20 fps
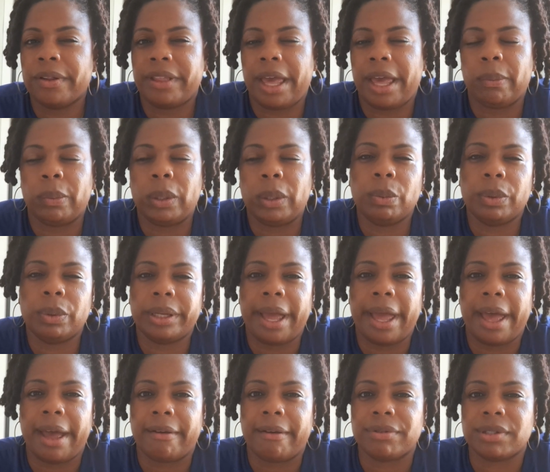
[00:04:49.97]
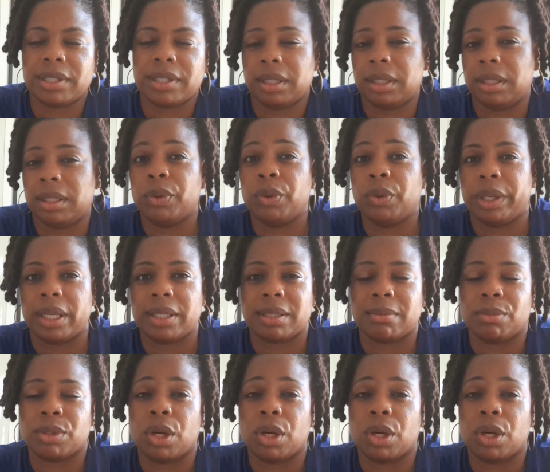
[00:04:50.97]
that we'll get some